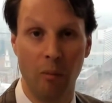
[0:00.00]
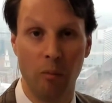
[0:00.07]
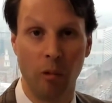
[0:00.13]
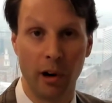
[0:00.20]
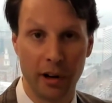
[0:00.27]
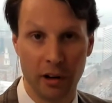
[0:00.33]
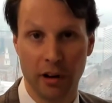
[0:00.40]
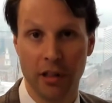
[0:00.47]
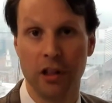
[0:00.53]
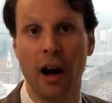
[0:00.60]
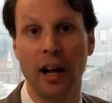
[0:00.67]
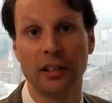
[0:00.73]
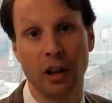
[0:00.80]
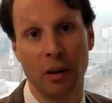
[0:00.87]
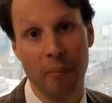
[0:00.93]
What are your
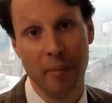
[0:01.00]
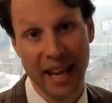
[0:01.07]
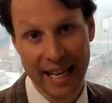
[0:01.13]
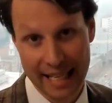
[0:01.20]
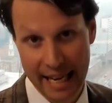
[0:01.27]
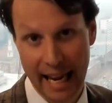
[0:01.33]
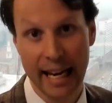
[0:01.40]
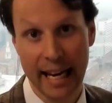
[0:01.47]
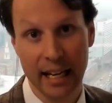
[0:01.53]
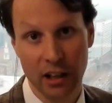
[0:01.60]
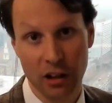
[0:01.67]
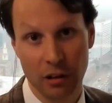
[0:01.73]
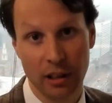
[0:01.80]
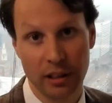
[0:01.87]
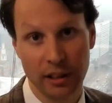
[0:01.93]
thoughts on
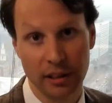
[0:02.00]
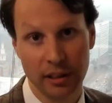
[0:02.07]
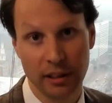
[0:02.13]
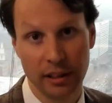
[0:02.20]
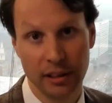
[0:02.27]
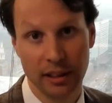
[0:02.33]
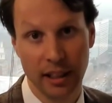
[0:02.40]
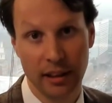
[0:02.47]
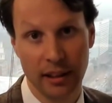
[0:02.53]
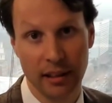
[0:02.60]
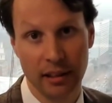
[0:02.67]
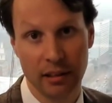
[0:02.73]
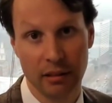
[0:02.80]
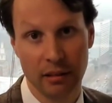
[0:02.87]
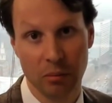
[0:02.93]
maintaining your existence at
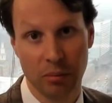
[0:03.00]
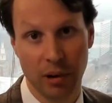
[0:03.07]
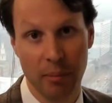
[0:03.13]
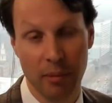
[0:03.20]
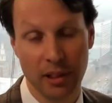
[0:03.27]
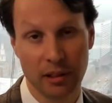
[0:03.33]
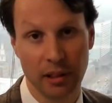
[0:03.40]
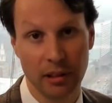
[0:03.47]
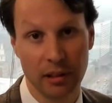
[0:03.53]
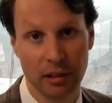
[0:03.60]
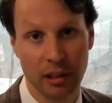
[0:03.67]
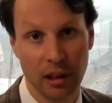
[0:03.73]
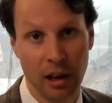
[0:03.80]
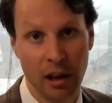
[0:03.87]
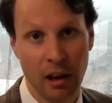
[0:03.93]
this premises?
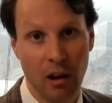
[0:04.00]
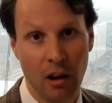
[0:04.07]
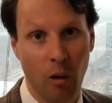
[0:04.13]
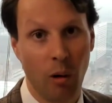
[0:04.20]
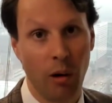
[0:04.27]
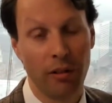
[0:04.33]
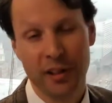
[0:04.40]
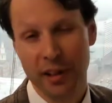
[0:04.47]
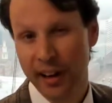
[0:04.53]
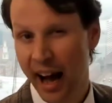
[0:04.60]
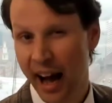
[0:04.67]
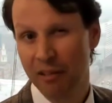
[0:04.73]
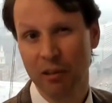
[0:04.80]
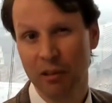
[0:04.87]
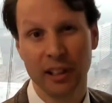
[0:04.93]
Or if you're
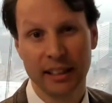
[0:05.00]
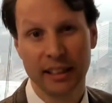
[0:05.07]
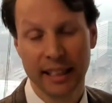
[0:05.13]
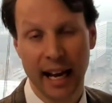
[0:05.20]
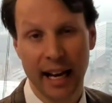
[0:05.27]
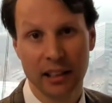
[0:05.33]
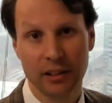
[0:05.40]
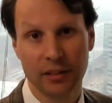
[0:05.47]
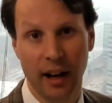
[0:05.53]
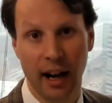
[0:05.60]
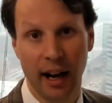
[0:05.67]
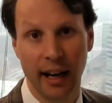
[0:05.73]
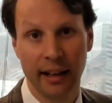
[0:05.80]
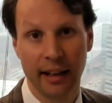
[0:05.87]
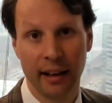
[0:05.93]
not really
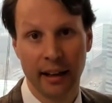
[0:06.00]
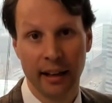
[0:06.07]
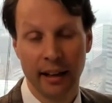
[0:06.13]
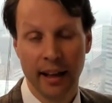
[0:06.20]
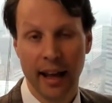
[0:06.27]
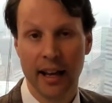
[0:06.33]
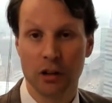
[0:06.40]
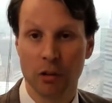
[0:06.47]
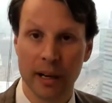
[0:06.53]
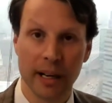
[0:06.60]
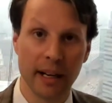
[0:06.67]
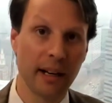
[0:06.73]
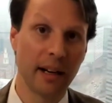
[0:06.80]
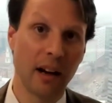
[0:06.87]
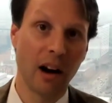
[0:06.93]
satisfied, hey, do we
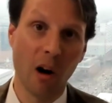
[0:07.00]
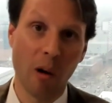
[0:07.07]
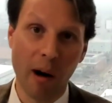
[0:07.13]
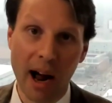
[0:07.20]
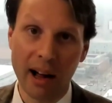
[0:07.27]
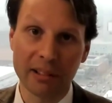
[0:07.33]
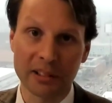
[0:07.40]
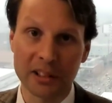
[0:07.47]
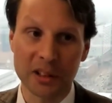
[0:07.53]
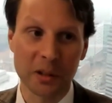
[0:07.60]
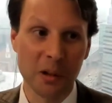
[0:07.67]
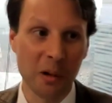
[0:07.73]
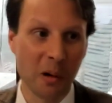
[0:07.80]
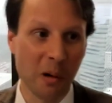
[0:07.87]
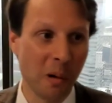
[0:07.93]
need to go out
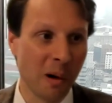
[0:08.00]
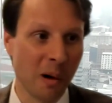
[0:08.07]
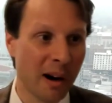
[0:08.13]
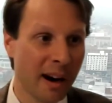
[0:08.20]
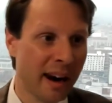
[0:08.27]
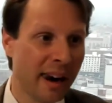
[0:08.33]
to